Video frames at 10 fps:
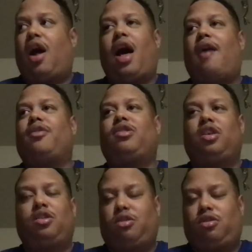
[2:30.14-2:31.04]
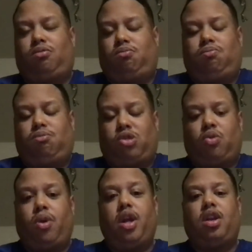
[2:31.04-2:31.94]
obviously is to
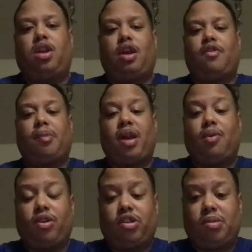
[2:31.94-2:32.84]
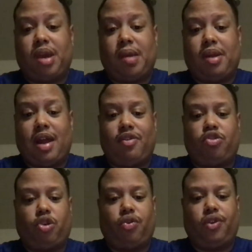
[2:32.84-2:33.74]
win. Everybody wants to be able to have the
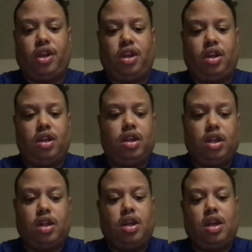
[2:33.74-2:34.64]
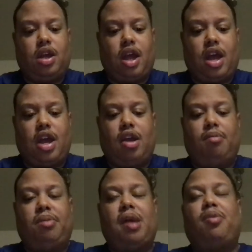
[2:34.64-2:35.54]
trophy
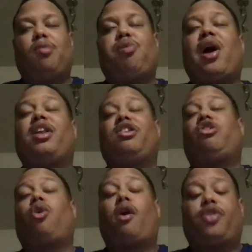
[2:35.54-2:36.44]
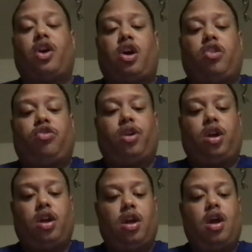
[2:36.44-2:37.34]
and be able to proudly show off their
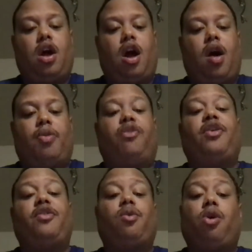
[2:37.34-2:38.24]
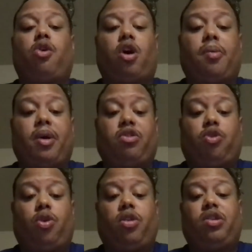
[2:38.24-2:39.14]
country. The FIFA World Cup has
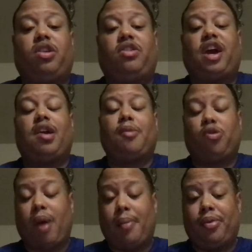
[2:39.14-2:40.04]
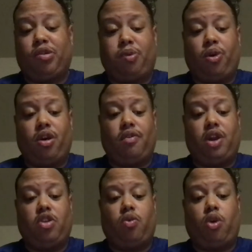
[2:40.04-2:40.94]
grown into the second most popular sporting
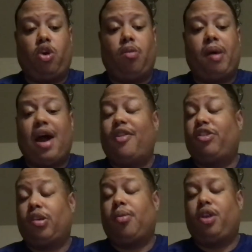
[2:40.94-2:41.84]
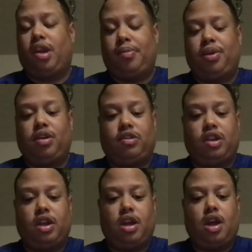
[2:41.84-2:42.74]
event in the world behind the Summer Olympics.
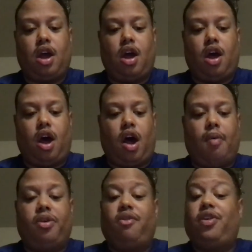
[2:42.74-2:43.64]
The